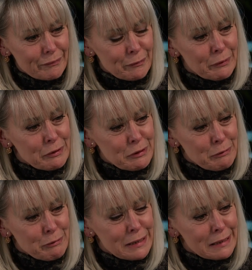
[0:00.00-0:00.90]
well, that
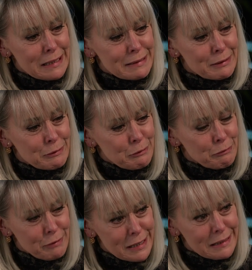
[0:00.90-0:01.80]
you realise that you
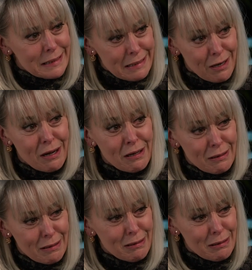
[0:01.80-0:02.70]
really are
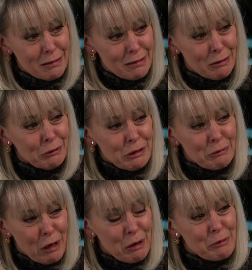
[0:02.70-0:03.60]
on
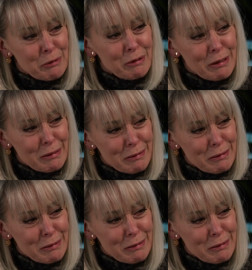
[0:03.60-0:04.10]
your own.